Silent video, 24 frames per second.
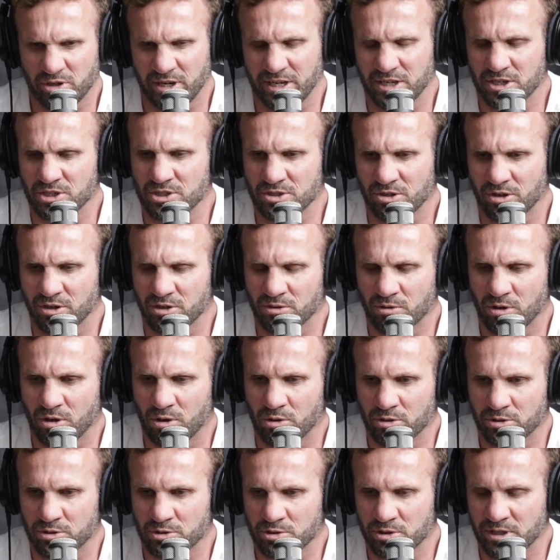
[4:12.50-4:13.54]
I became
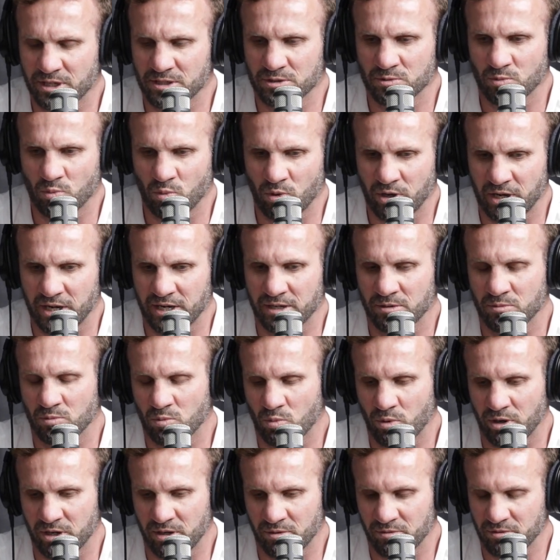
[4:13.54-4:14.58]
Australian title holder in
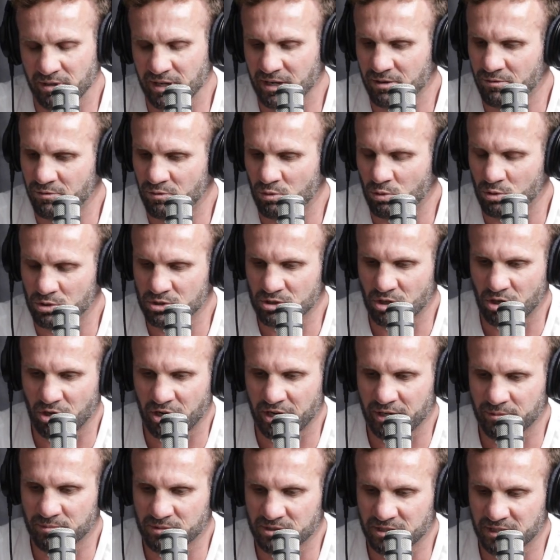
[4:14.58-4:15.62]
2001, won
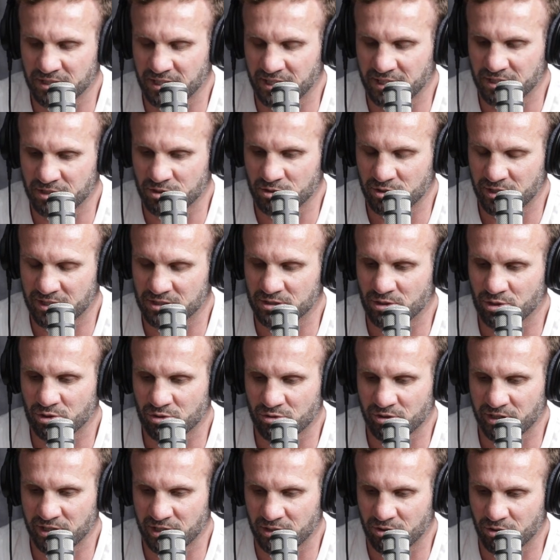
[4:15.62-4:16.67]
it 4 times. And
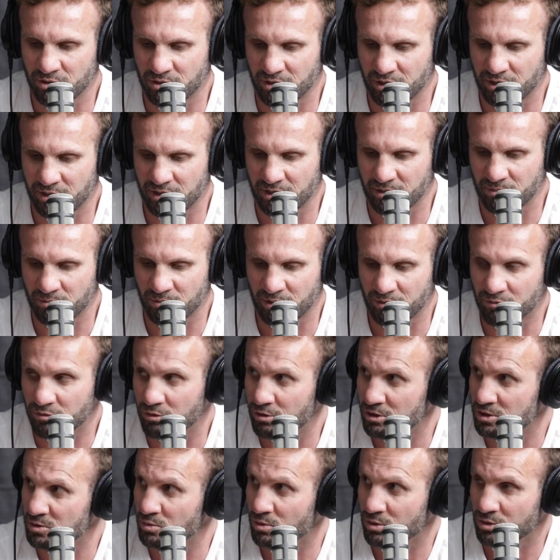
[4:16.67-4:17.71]
then 2003,
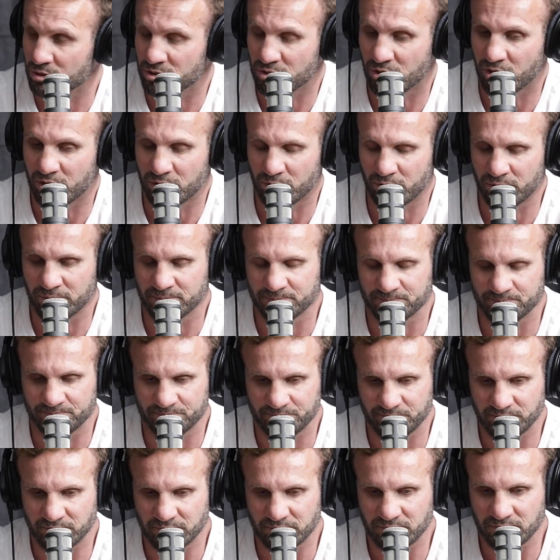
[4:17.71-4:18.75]
got my first world
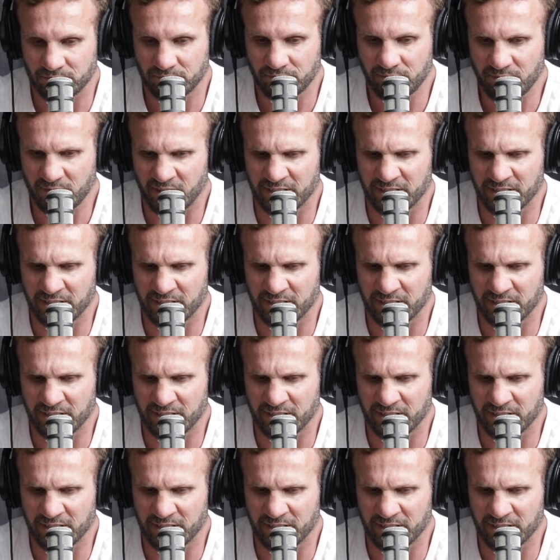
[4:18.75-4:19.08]
title.